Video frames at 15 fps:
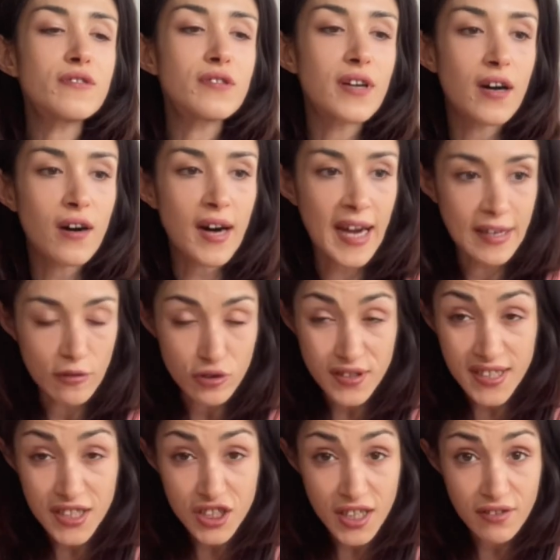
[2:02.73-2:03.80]
I know
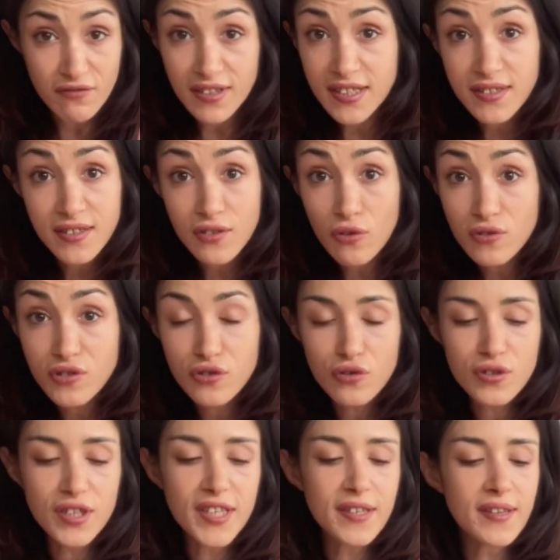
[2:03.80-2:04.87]
CJ Reeds also
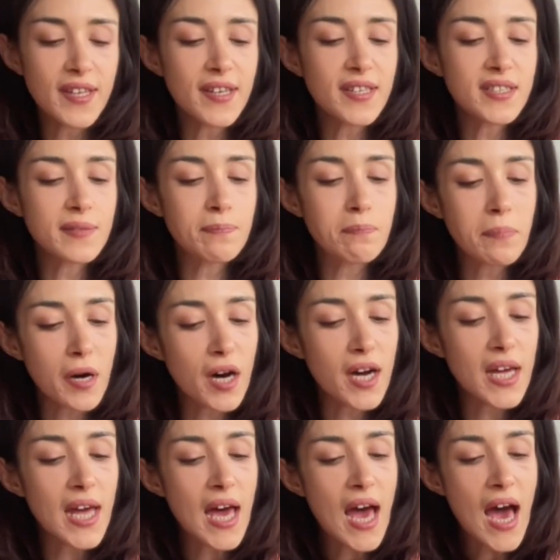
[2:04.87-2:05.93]
did this, but
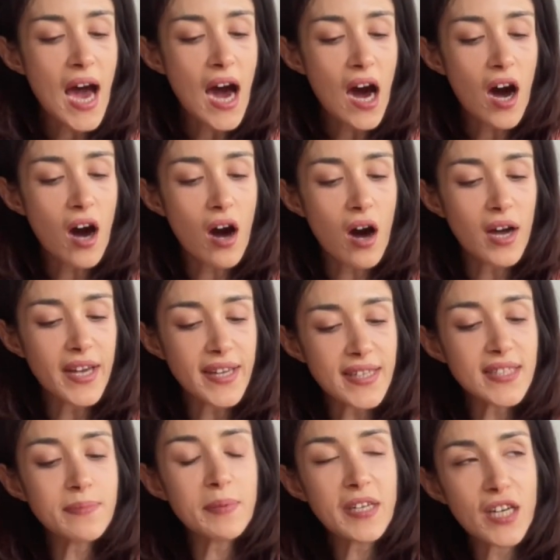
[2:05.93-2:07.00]
it is
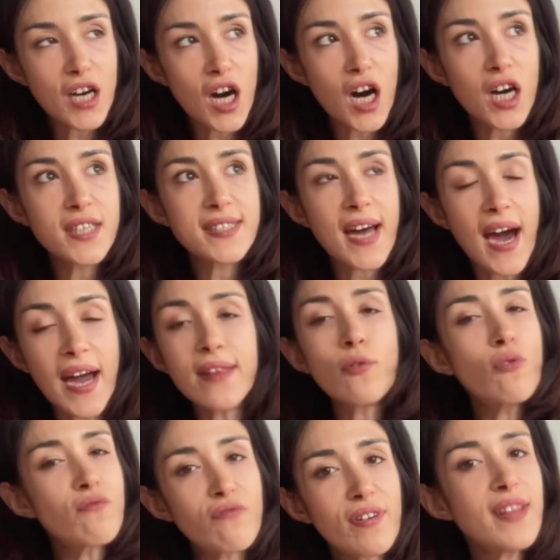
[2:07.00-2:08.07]
because I
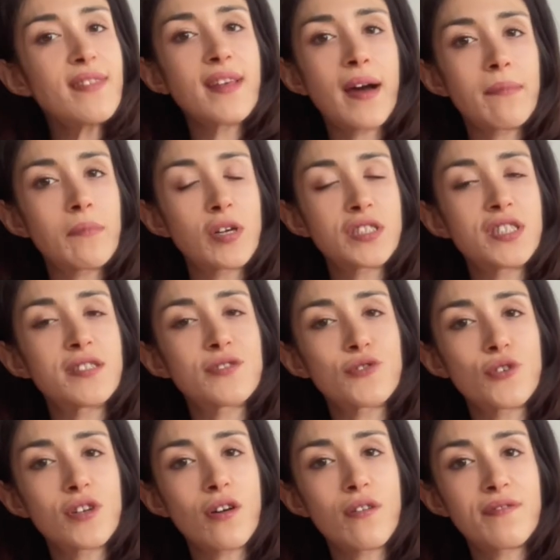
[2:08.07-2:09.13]
don't read that much
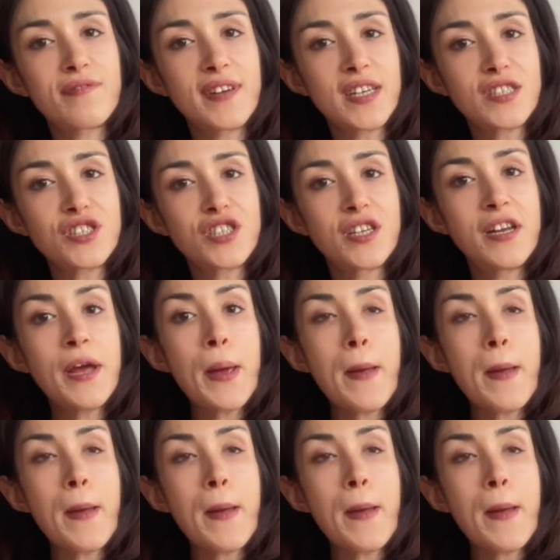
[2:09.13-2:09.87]
historical fiction.